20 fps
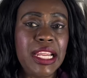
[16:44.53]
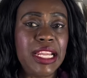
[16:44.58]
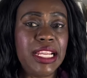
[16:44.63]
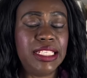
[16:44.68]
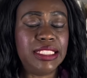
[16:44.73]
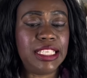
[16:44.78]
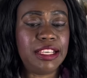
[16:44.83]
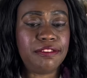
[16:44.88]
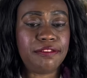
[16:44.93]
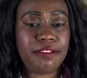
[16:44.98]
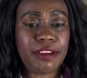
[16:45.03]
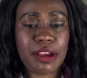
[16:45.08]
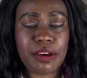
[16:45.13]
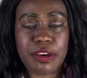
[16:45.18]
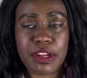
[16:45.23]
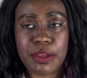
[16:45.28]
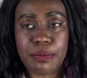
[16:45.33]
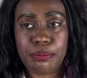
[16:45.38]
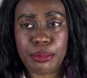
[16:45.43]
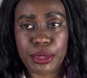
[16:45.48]
It's a
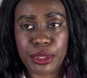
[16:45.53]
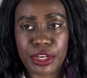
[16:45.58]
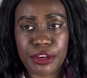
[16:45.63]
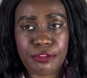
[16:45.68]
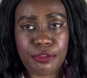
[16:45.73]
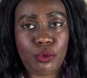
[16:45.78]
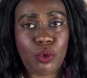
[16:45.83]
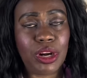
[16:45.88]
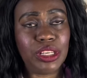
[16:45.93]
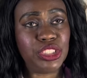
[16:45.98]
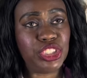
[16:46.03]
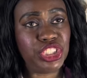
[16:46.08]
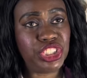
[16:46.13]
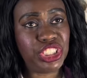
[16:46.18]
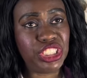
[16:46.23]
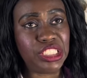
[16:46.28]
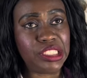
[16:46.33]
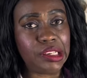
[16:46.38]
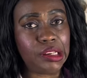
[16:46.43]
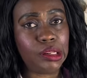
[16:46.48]
very beautiful and
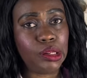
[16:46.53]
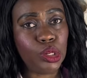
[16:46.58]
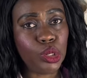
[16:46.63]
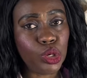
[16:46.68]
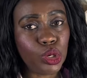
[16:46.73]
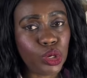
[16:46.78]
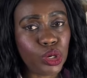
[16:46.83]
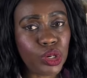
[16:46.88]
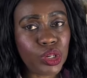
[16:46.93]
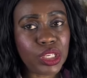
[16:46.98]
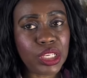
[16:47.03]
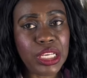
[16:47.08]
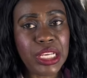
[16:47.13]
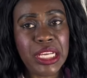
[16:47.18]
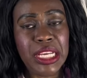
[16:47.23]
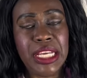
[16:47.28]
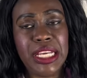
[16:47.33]
chic look.